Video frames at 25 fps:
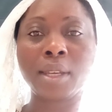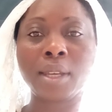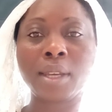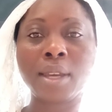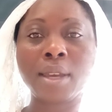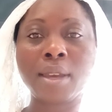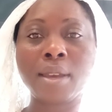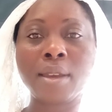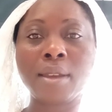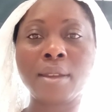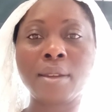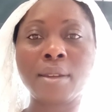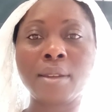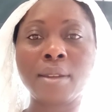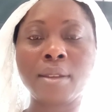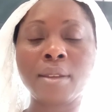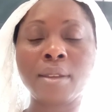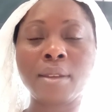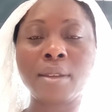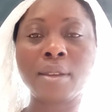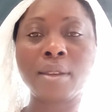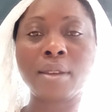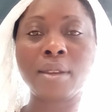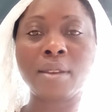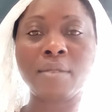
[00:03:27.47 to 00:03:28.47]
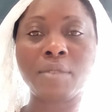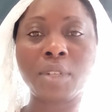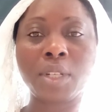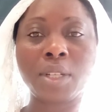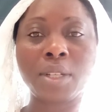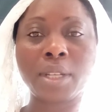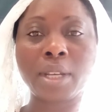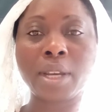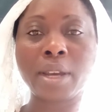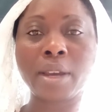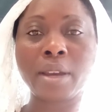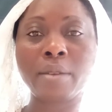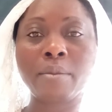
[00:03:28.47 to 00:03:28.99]
and uh, every
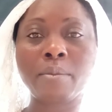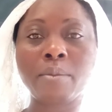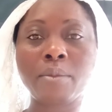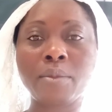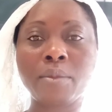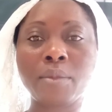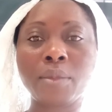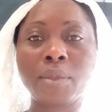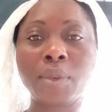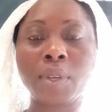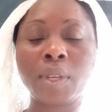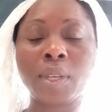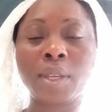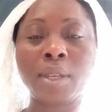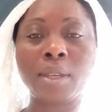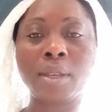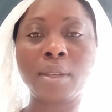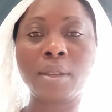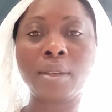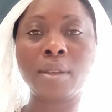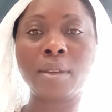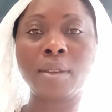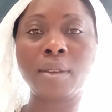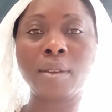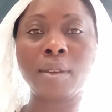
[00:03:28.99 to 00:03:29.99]
time he